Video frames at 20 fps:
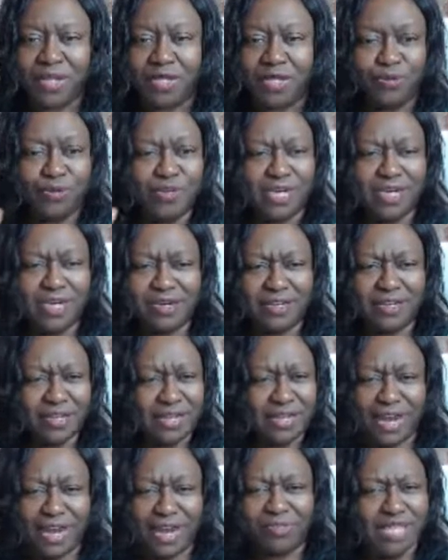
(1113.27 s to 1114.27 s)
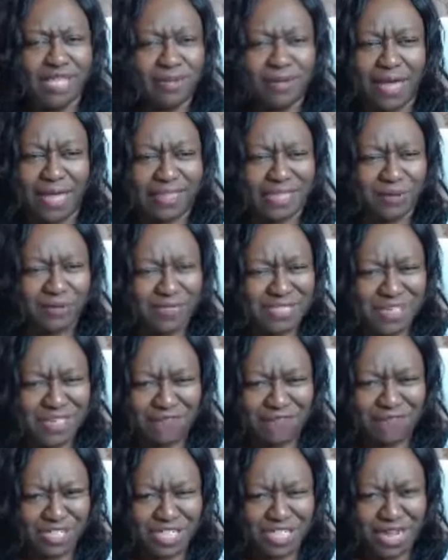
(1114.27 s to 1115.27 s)
You couldn't, I think it was
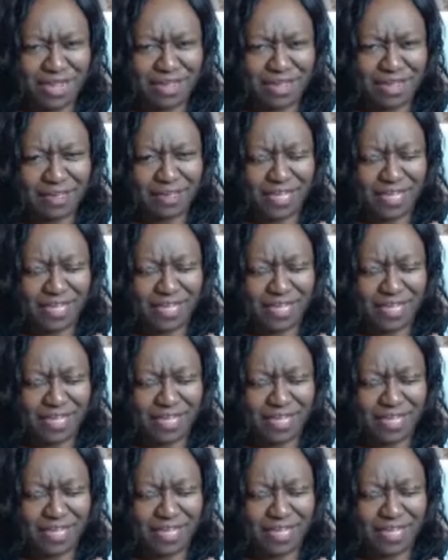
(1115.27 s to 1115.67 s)
FHA,